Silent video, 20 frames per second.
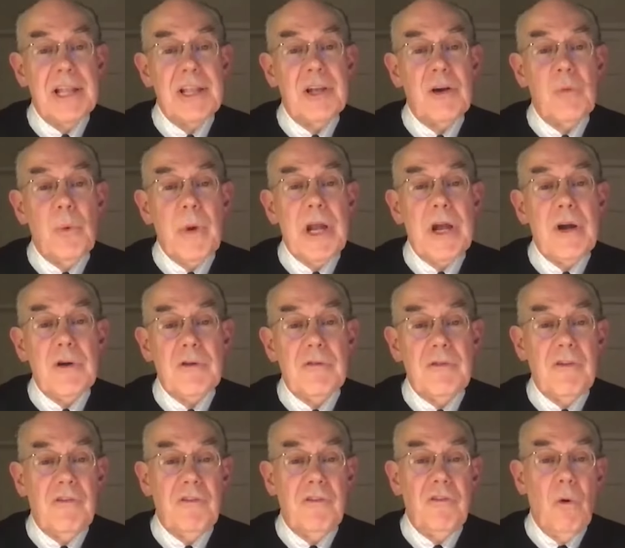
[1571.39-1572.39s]
that we could
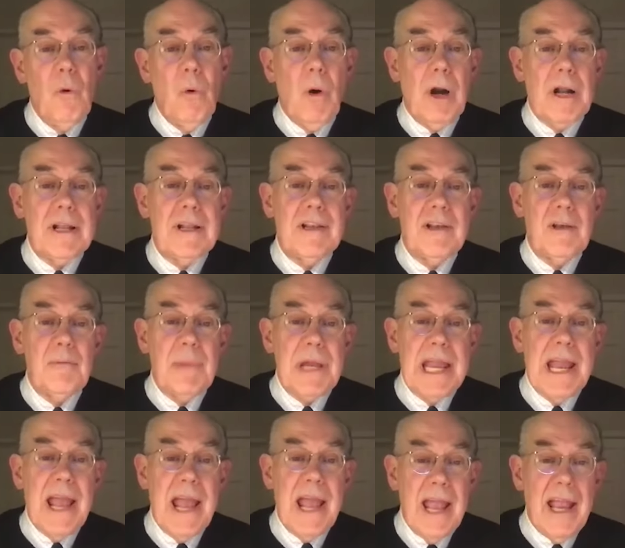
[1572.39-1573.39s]
afford to
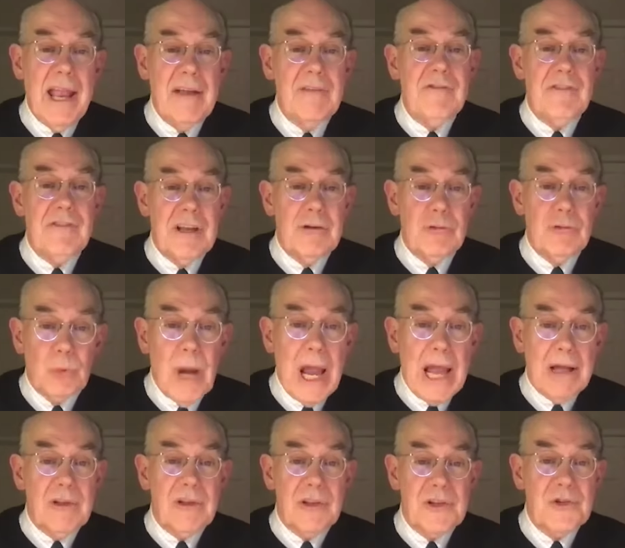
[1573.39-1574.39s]
behave in
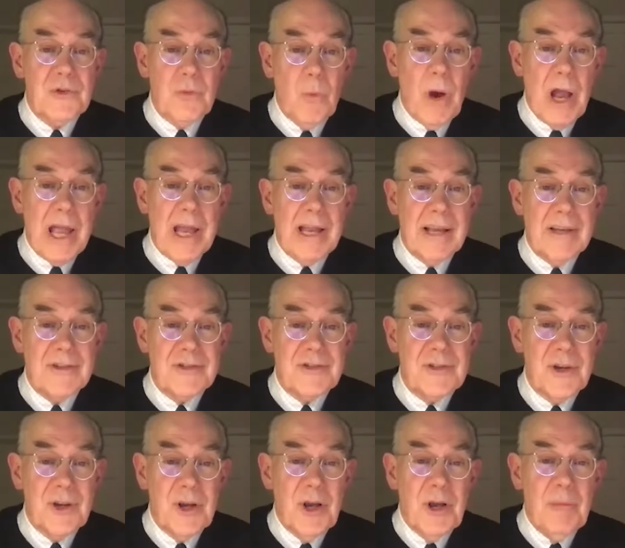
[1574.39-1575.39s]
reckless
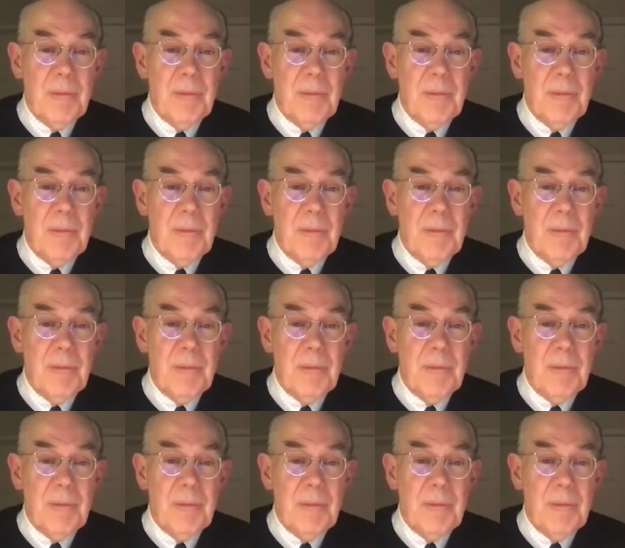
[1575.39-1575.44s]
ways,